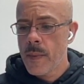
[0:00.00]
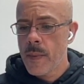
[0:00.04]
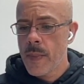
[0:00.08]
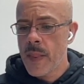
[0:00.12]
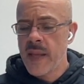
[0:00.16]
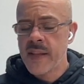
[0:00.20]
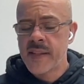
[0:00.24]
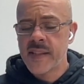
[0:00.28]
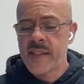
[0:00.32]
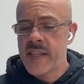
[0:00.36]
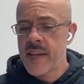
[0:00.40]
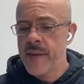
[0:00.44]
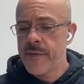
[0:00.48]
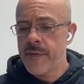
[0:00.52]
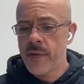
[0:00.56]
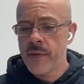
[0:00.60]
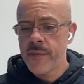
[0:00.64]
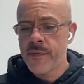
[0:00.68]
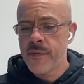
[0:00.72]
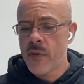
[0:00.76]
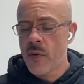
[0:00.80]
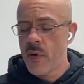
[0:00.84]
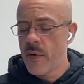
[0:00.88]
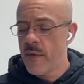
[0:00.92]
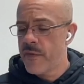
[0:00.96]
It's
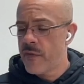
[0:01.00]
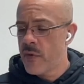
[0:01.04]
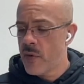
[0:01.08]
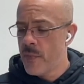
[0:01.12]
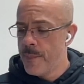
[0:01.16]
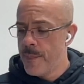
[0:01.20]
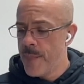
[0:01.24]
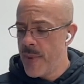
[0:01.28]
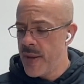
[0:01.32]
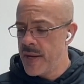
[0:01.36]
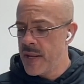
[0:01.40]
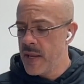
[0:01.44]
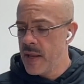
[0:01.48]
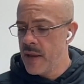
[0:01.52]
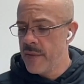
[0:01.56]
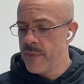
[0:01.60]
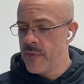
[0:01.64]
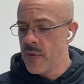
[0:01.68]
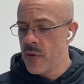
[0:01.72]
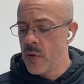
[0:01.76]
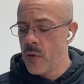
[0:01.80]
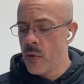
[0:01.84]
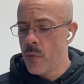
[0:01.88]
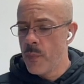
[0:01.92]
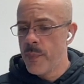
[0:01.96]
different for many of
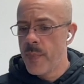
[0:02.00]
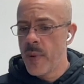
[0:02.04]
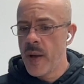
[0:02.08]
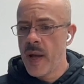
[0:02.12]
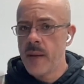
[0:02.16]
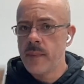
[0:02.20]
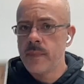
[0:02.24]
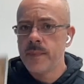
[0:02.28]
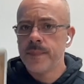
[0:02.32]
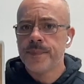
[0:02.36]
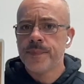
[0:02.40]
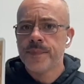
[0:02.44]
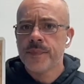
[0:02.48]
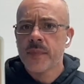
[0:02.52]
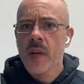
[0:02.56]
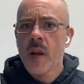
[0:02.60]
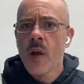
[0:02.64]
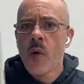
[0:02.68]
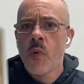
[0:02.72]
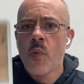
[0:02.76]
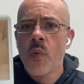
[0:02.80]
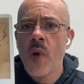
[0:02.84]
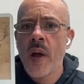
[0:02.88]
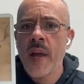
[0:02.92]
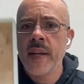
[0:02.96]
you, but
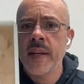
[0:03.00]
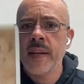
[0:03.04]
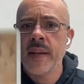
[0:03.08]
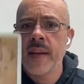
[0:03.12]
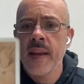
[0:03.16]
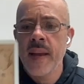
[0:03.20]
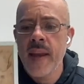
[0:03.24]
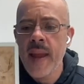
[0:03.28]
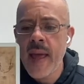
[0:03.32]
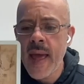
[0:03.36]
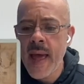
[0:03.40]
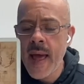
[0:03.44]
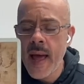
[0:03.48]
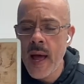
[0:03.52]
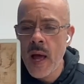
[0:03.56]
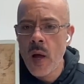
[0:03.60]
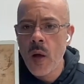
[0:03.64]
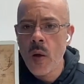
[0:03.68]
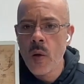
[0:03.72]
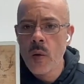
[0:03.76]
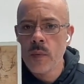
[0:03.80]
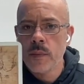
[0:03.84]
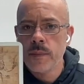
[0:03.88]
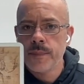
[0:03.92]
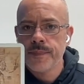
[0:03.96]
right
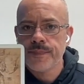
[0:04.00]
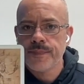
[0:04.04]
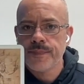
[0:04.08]
now,